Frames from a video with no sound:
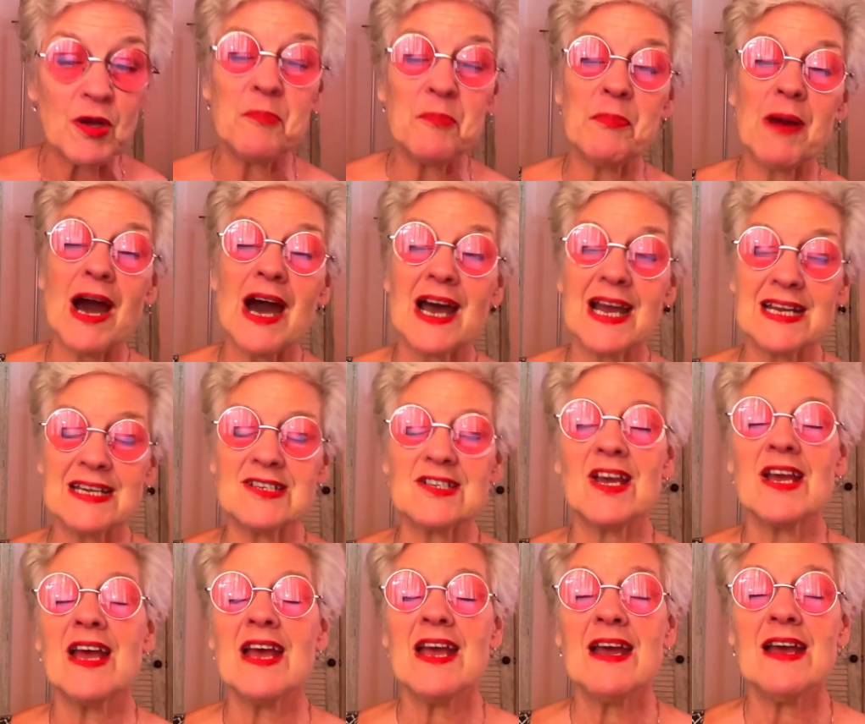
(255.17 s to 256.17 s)
combined.
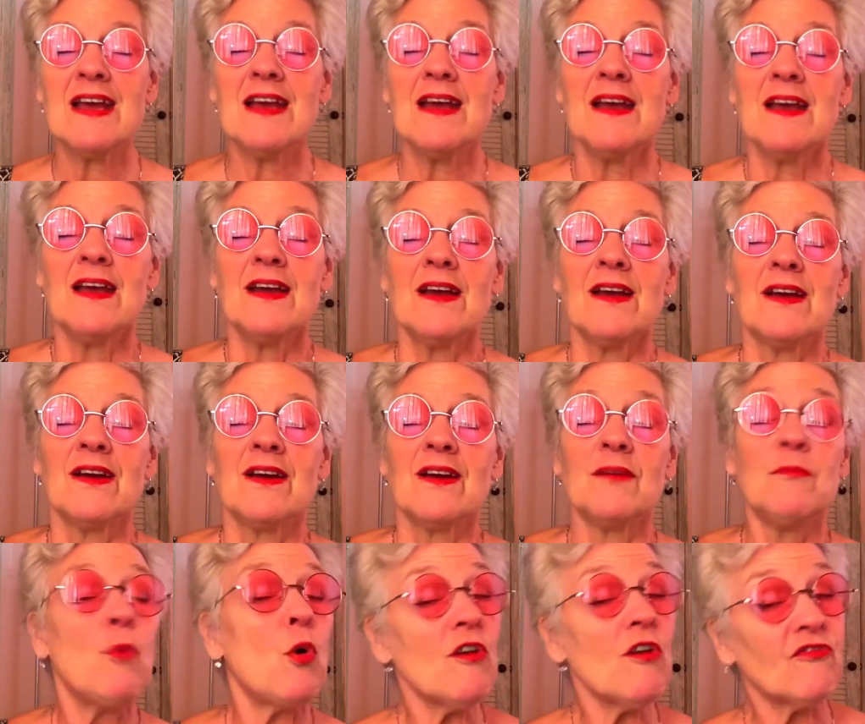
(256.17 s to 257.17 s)

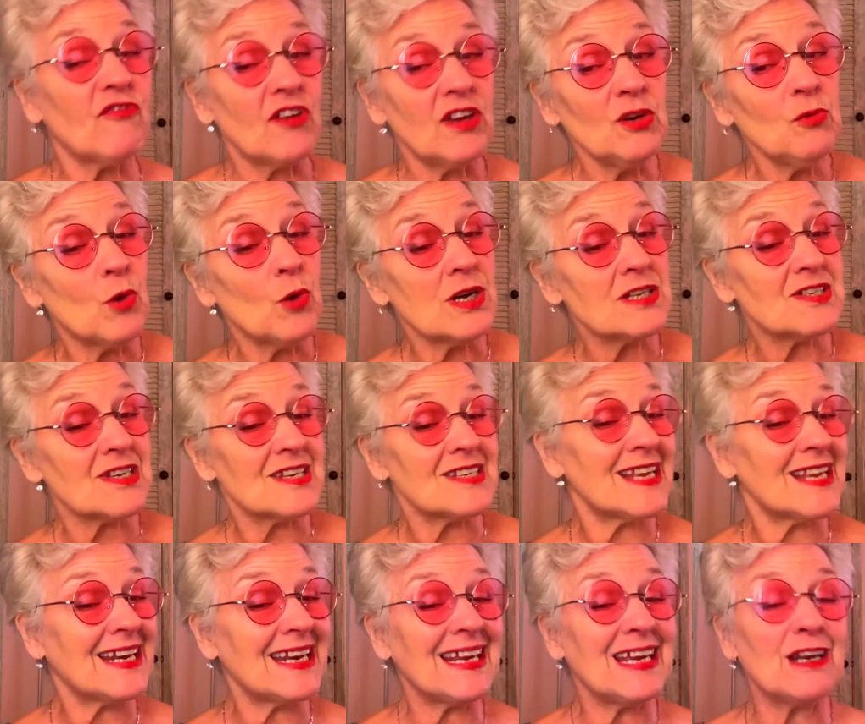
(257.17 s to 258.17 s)
Morphin was
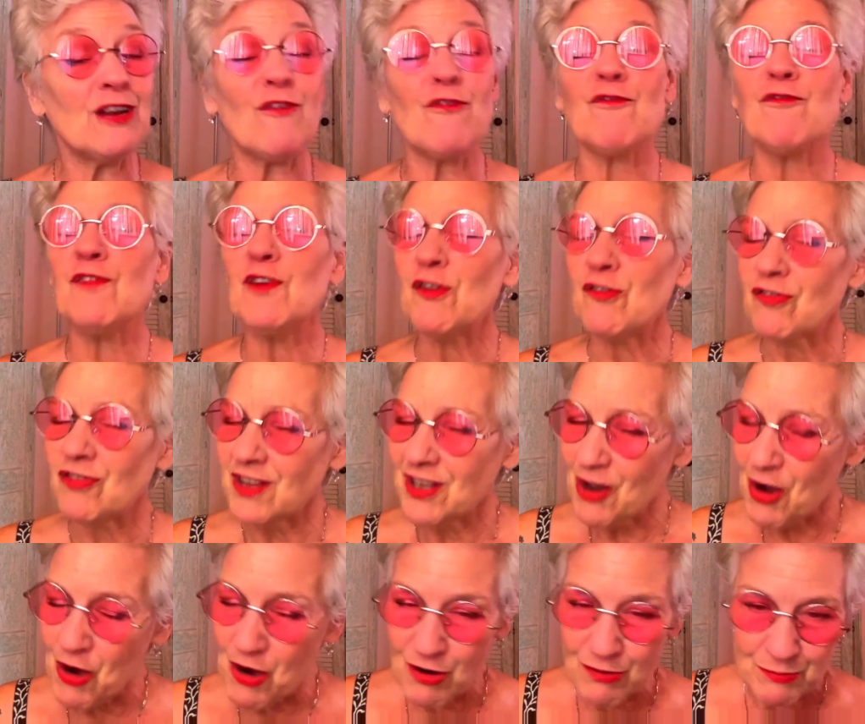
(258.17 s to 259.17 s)
sitting in a
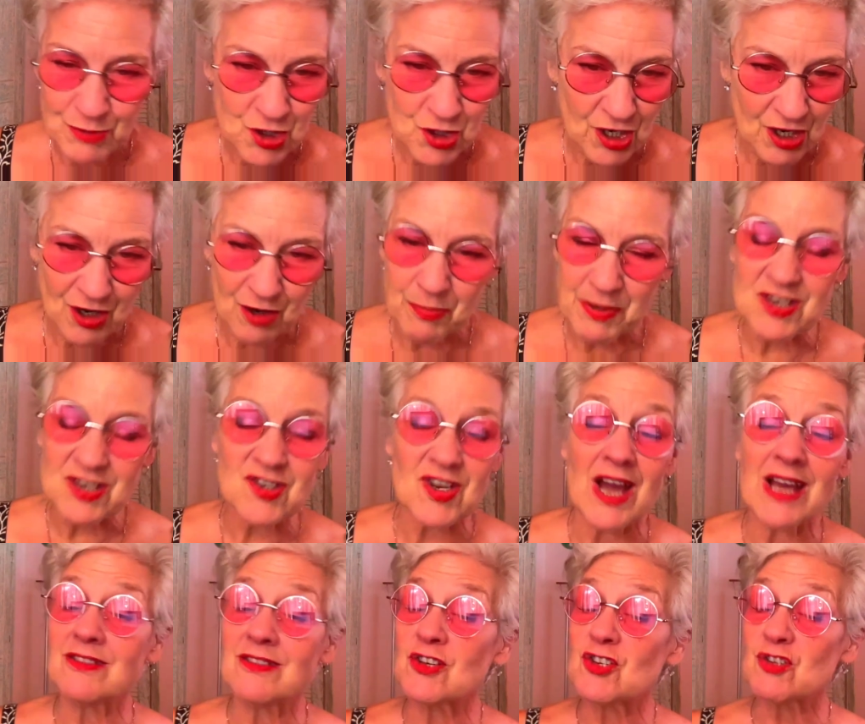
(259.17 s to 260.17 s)
filthy armchair
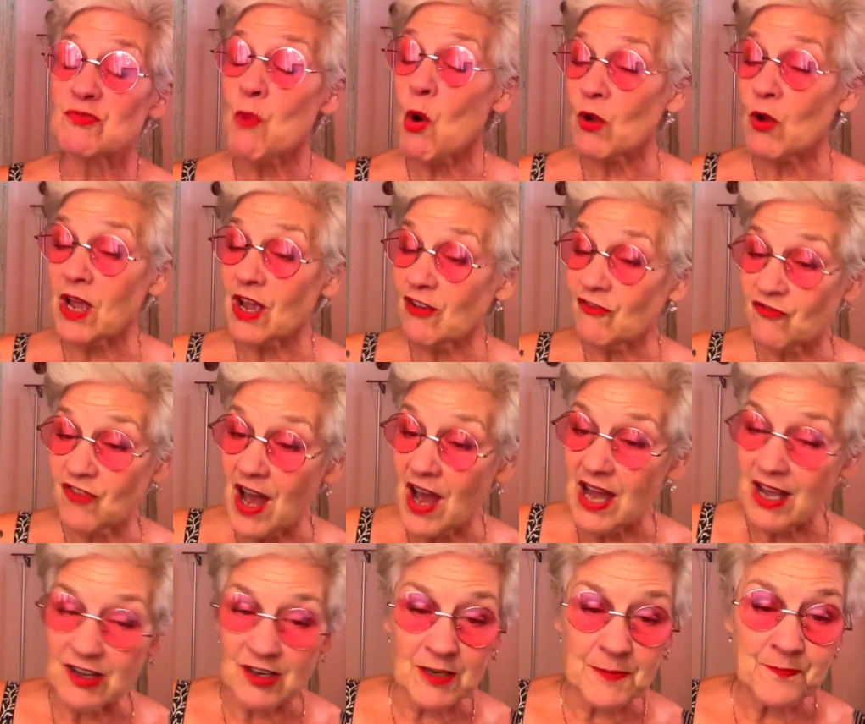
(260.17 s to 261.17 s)
beside the smoking
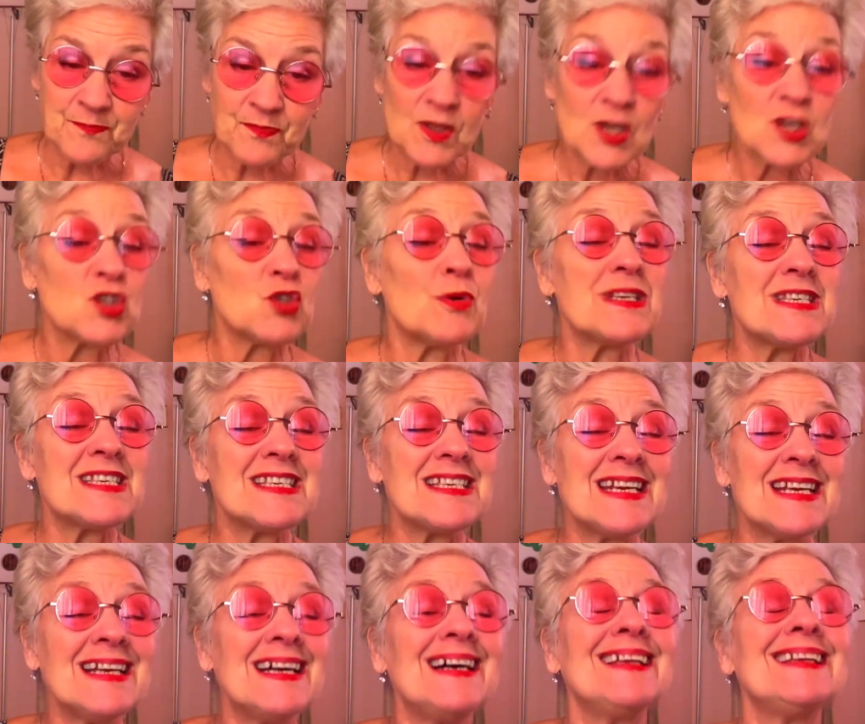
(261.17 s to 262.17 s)
fire,
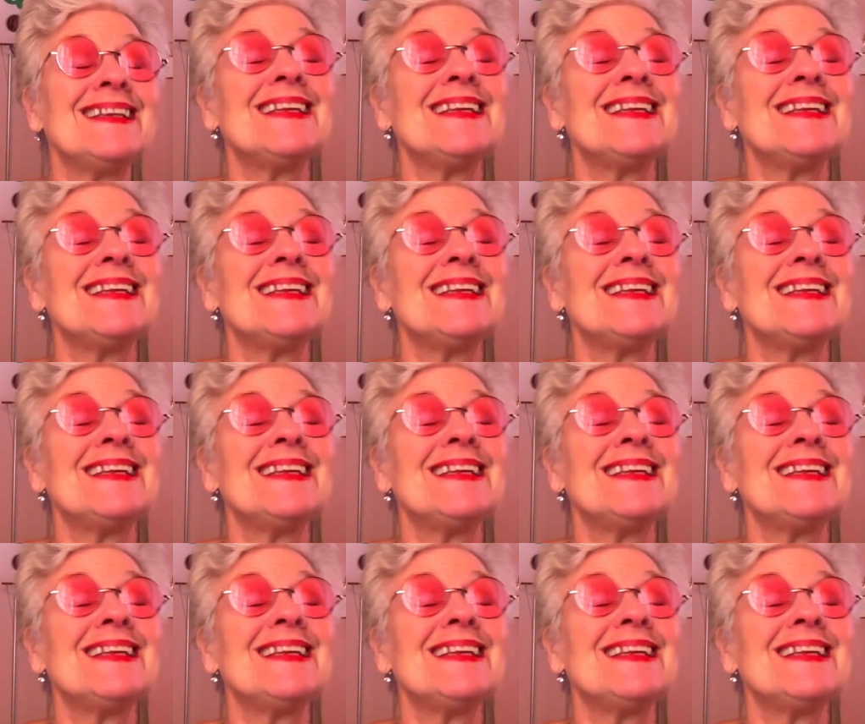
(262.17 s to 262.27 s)
twisting a